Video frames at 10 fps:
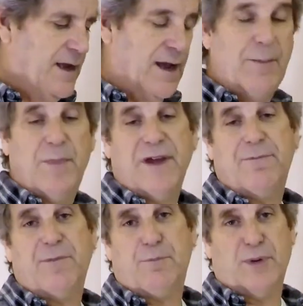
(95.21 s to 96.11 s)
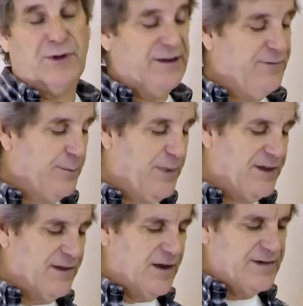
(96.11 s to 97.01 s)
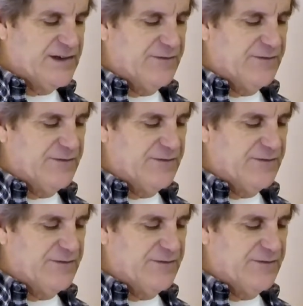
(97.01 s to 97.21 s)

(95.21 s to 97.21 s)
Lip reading: I'm a big believer in pin locks.